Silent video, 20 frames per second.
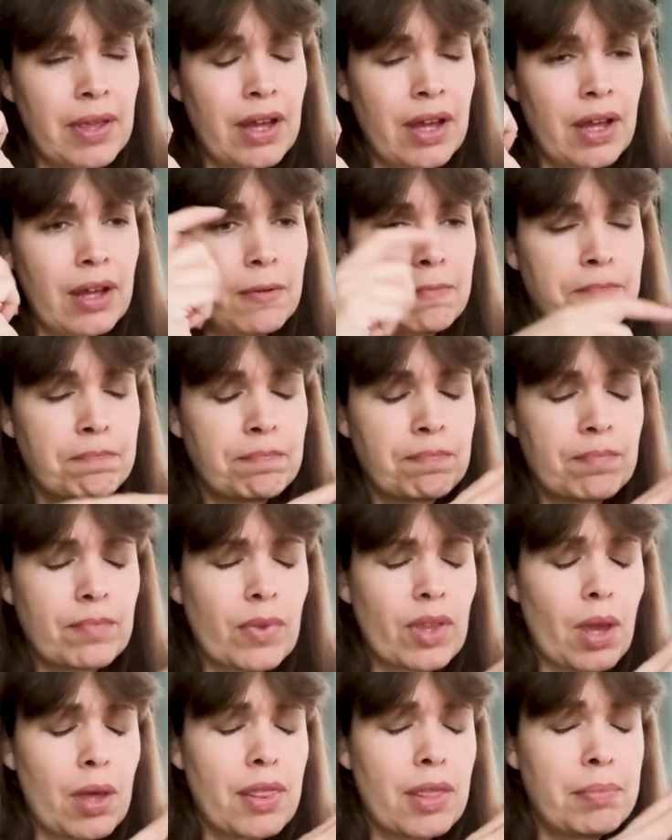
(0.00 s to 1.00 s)
um,
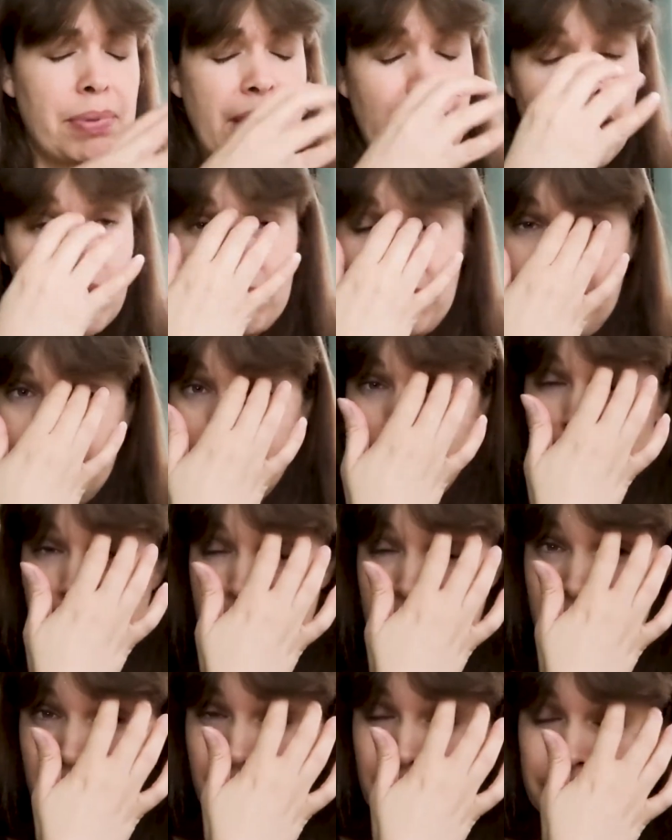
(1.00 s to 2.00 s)
the Beyond meat
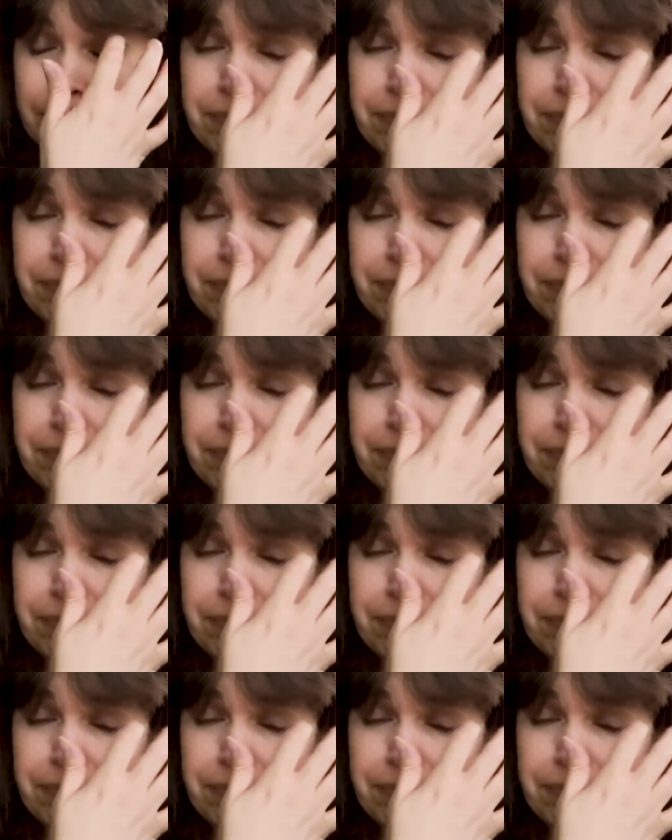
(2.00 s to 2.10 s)
does.